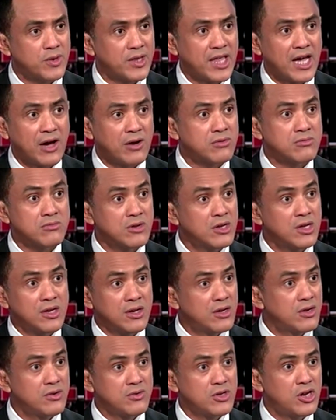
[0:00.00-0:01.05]
without,
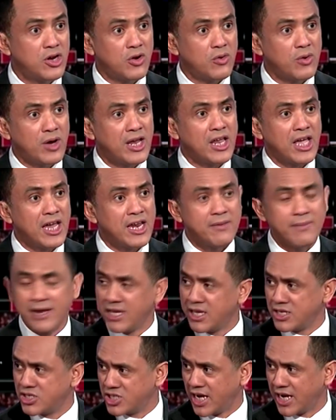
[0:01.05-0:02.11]
you know,
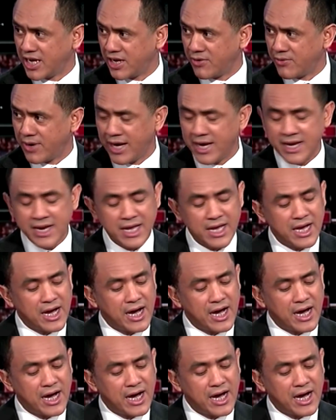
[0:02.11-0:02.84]
anybody can check it, right?